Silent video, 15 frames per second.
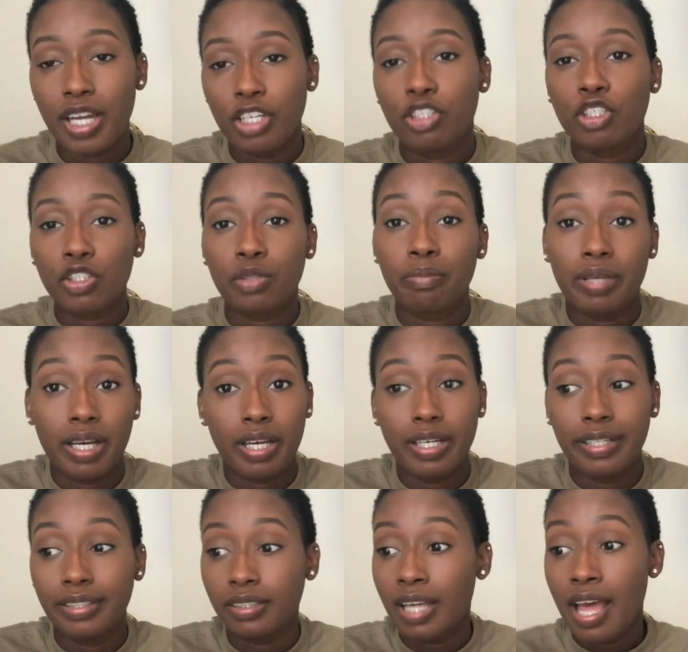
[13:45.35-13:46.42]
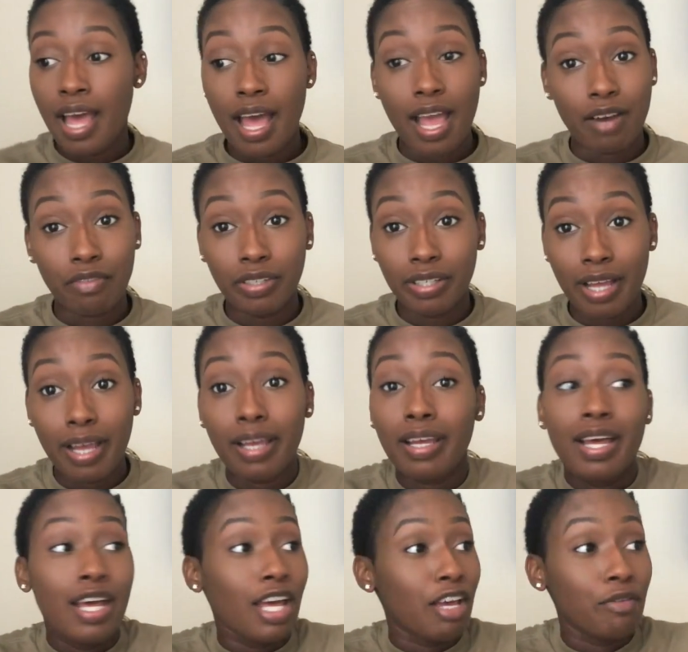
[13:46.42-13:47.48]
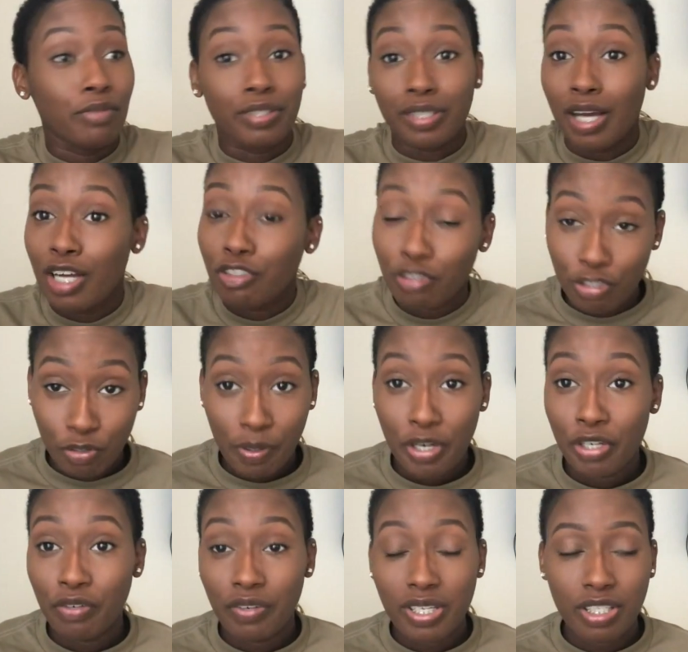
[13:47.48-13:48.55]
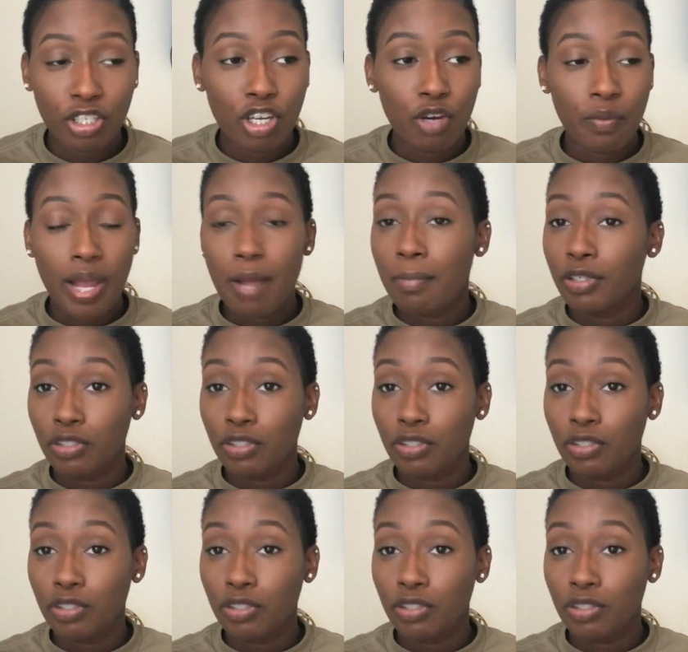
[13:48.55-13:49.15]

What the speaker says: And it's just because every day it was 120 degrees in Kuwait,